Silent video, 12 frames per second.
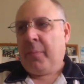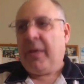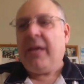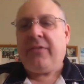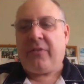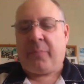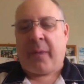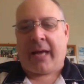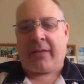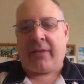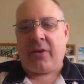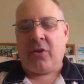pieces
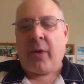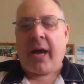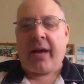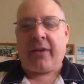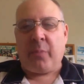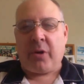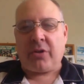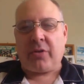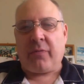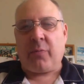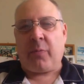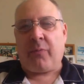back then, you had as much
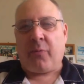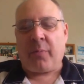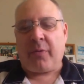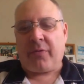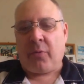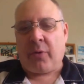of a performance